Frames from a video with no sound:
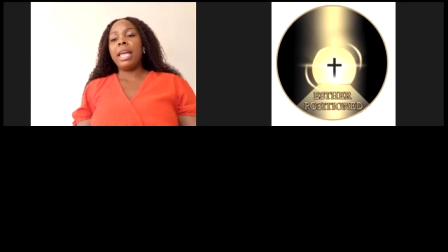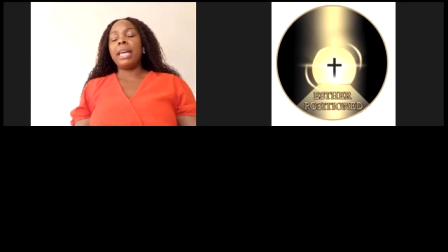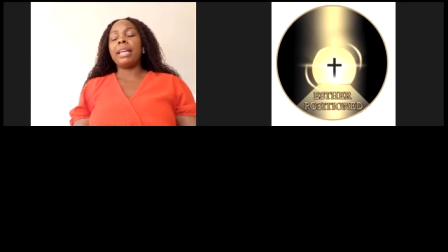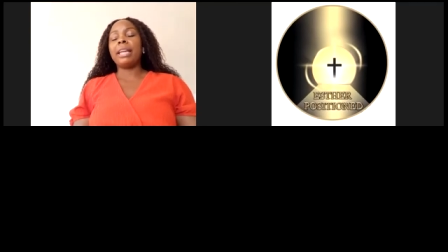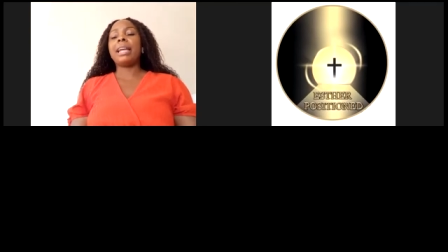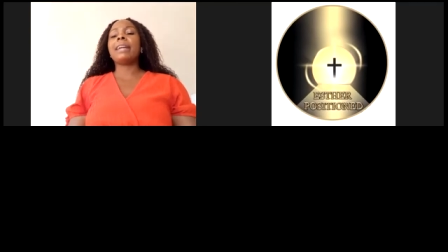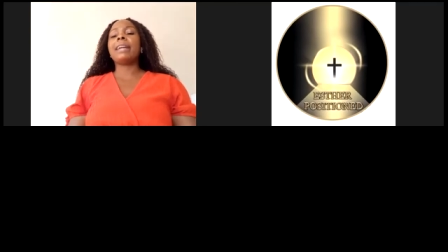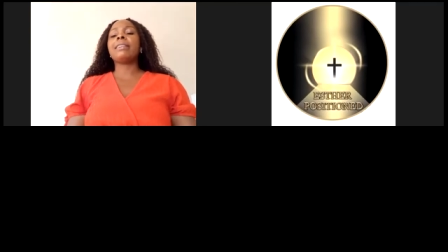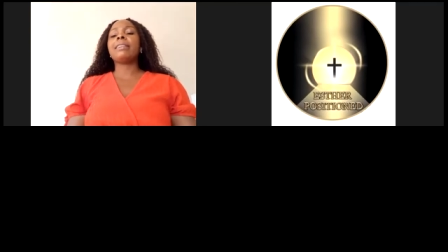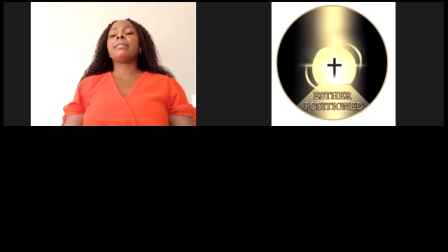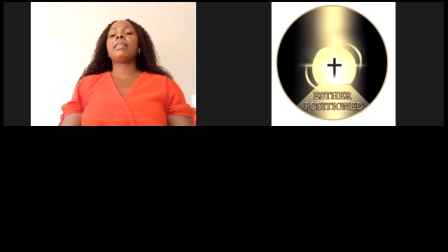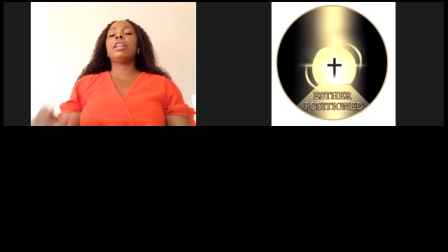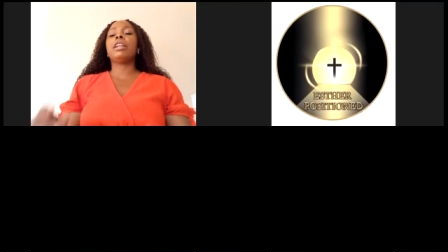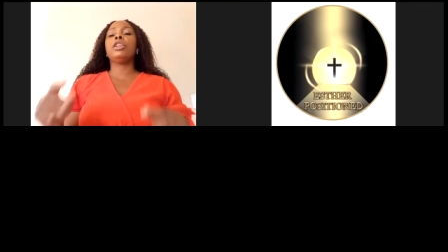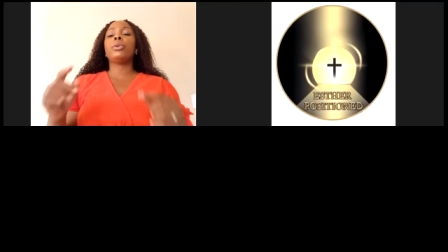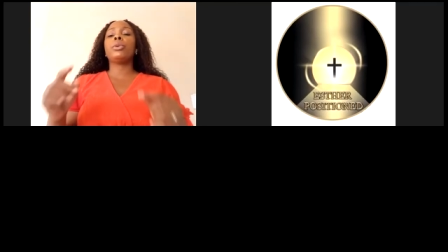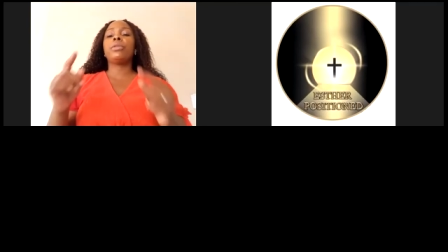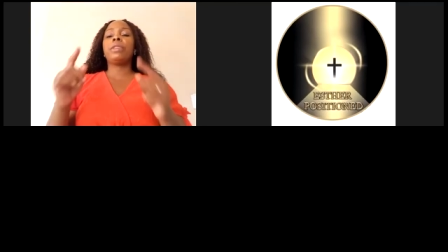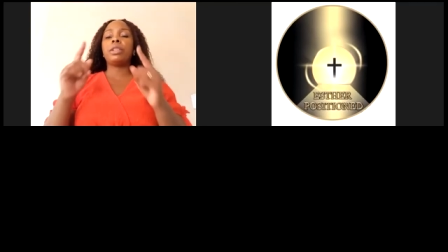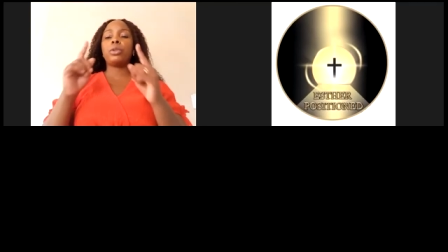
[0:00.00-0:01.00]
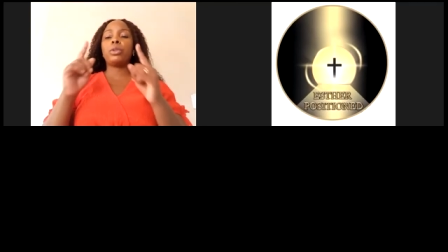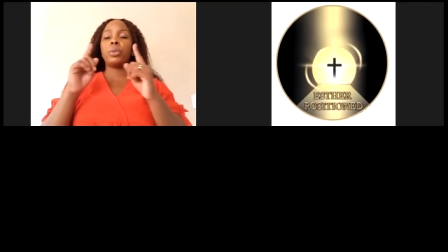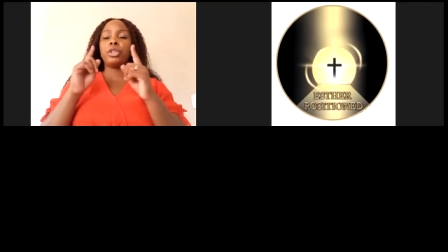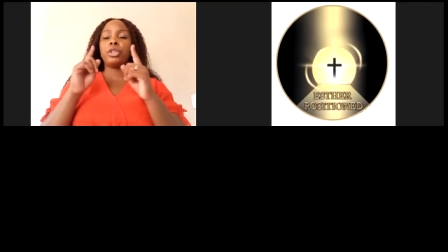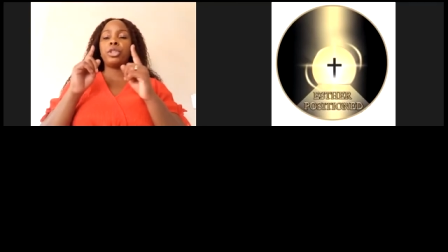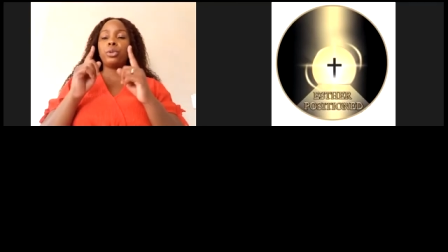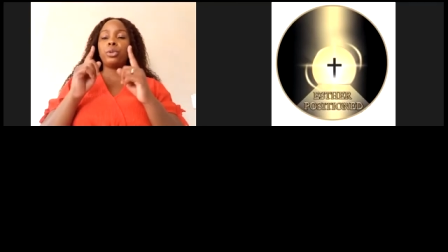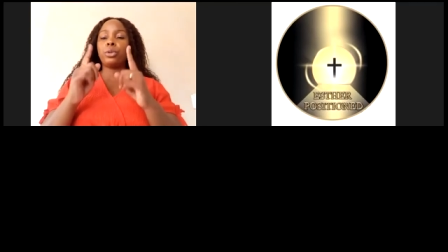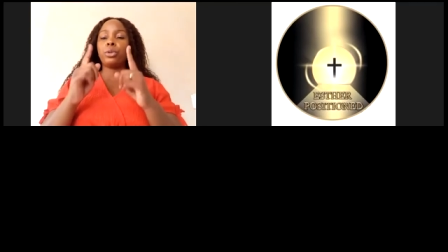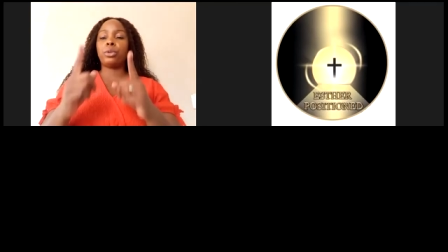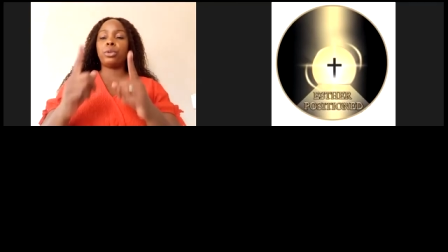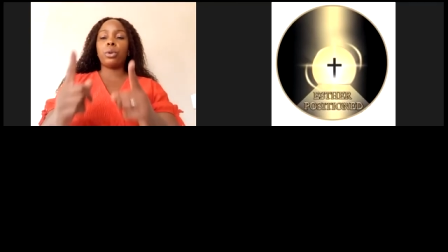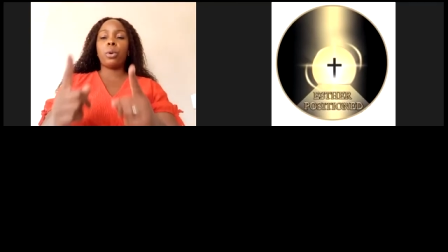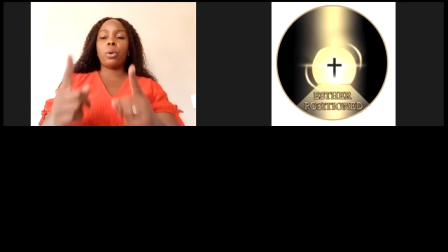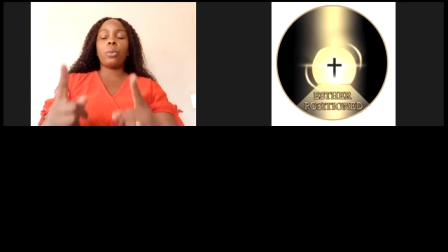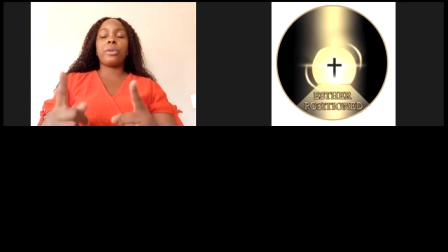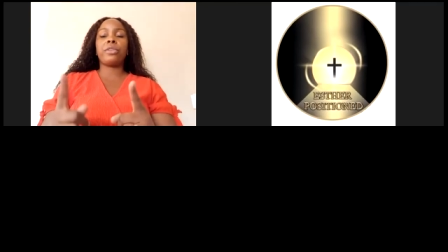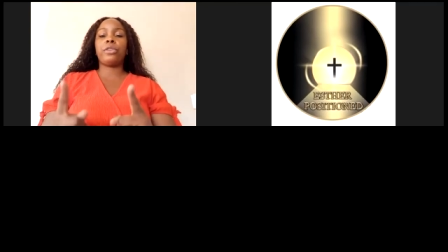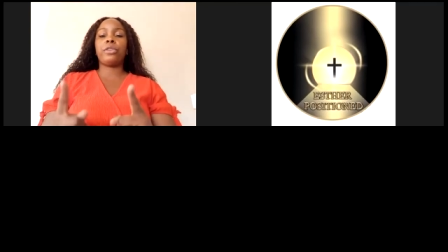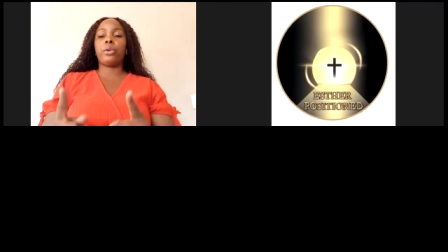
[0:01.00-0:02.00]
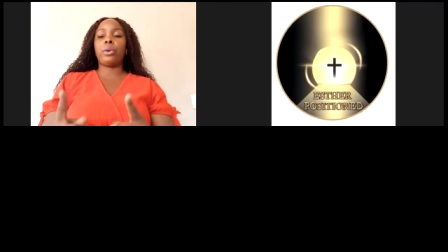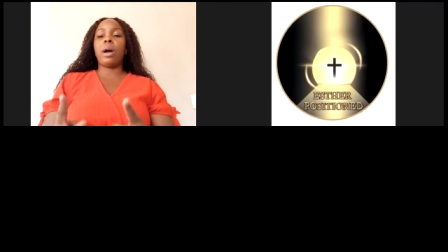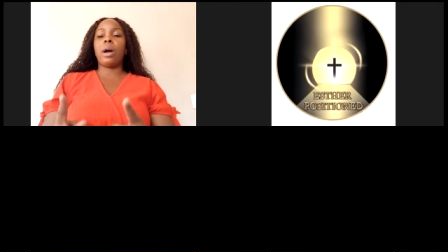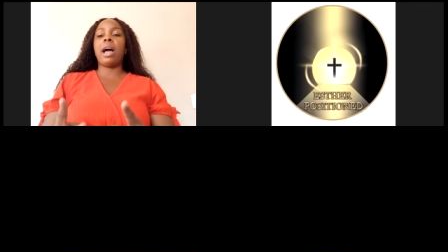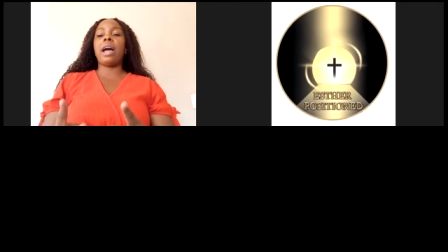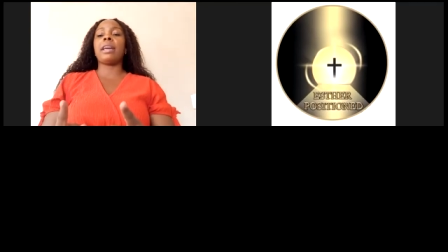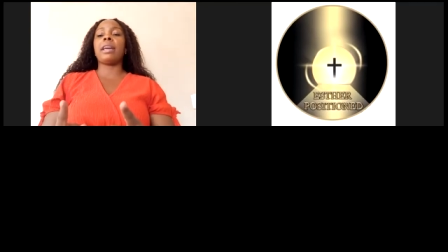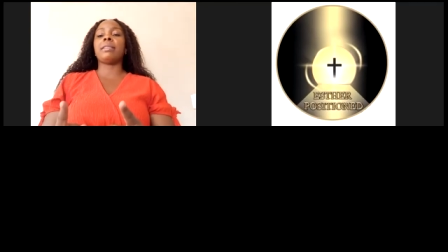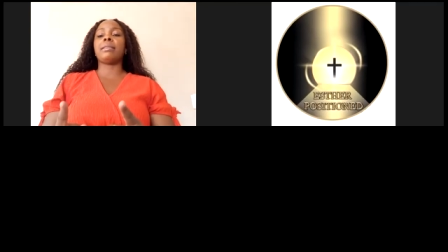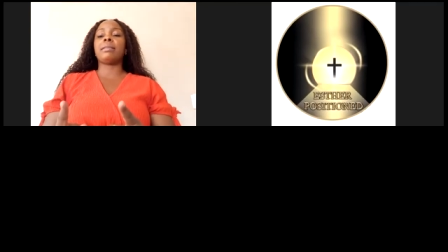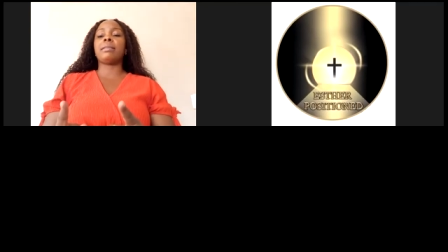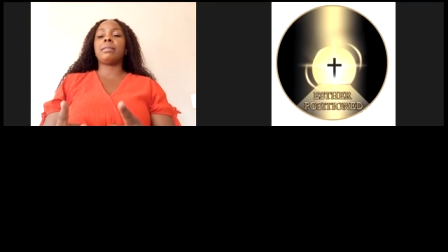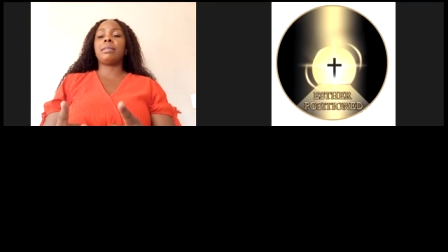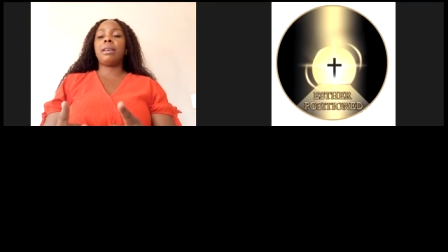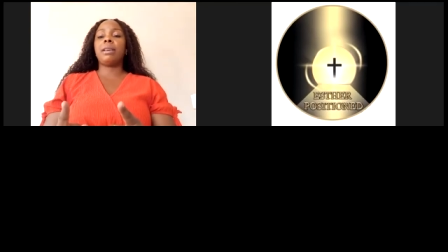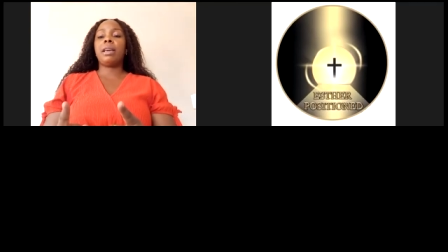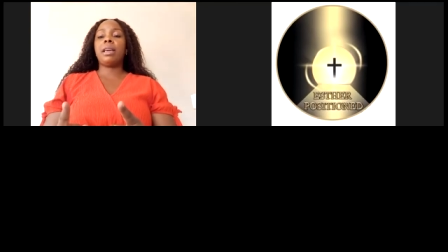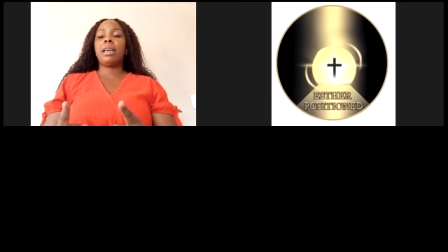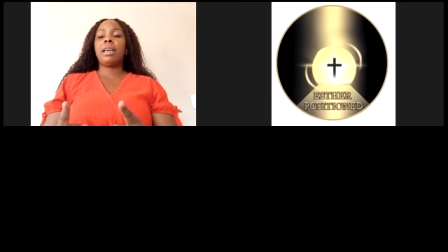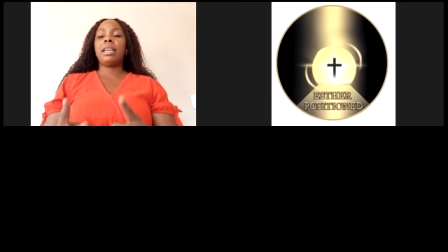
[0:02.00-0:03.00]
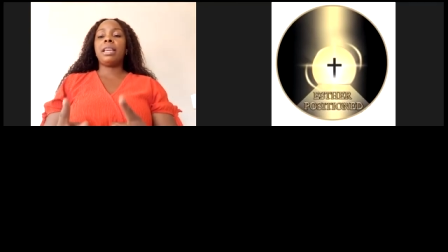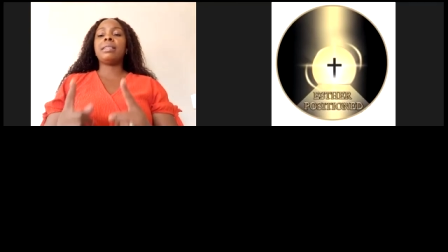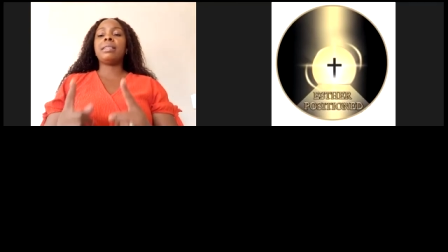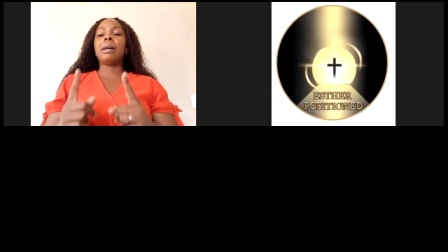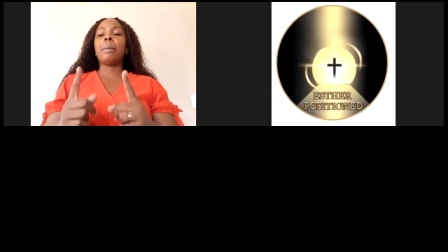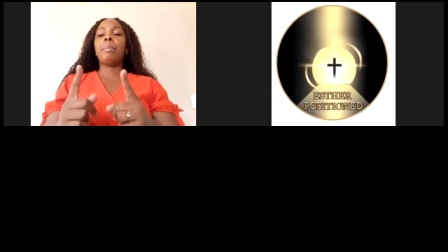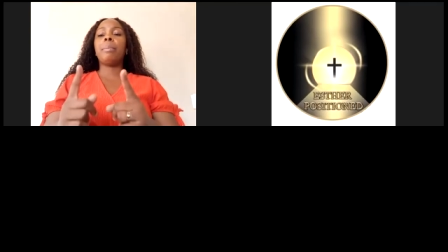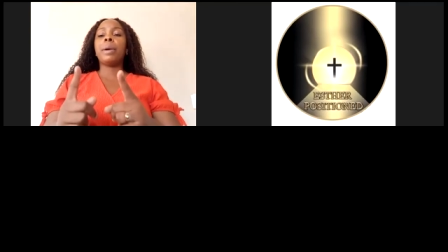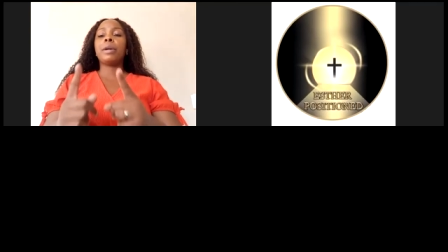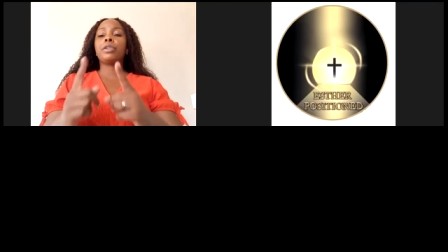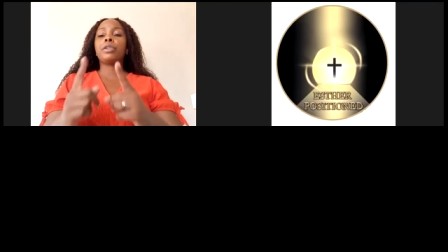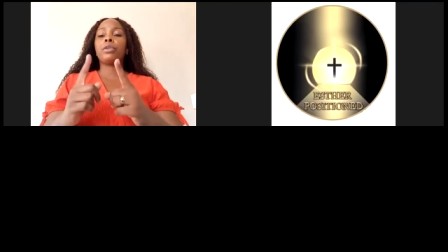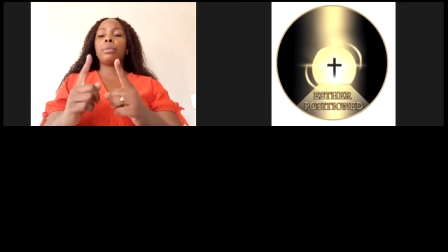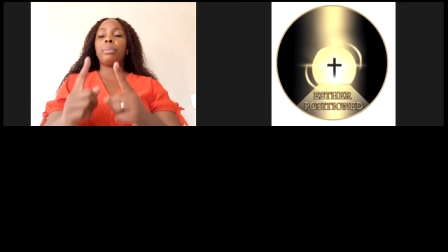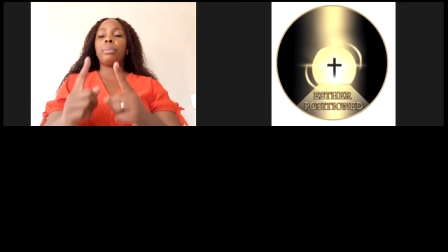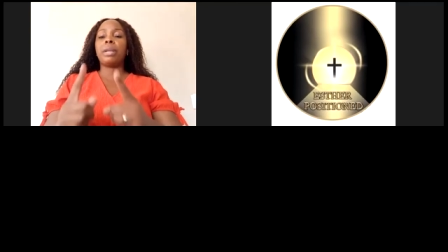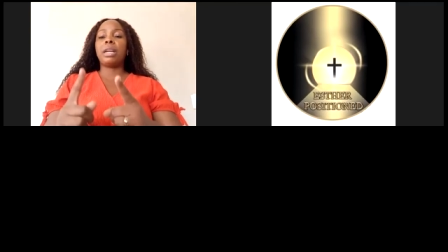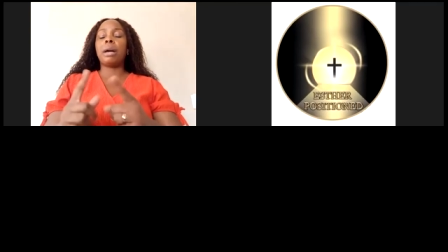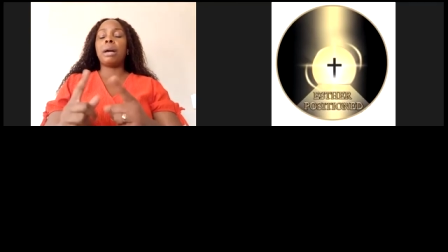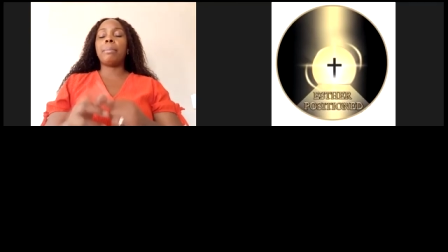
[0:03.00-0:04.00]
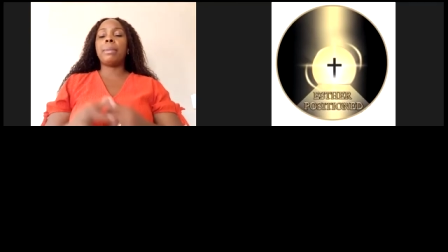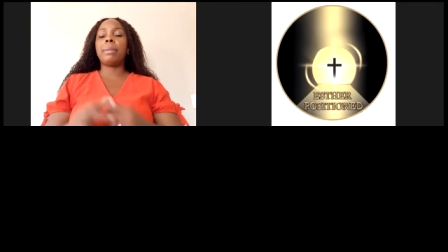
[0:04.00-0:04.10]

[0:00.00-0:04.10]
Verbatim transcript: And I tell you, that which you saw with your eyes is about to become